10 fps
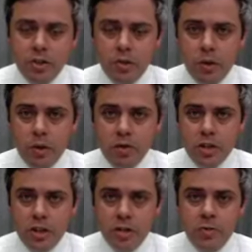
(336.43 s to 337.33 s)
on whether
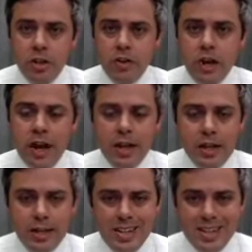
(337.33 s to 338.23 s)
to intervene or not.
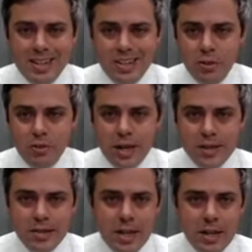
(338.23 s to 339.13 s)
He did do that
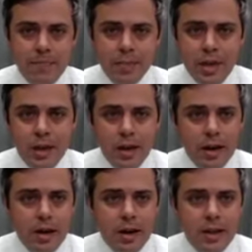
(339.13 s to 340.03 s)
today.
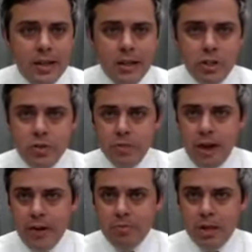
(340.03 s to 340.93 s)
He did issue a
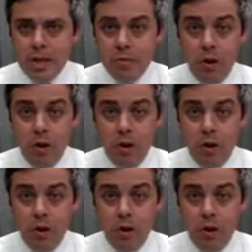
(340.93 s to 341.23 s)
mask mandate for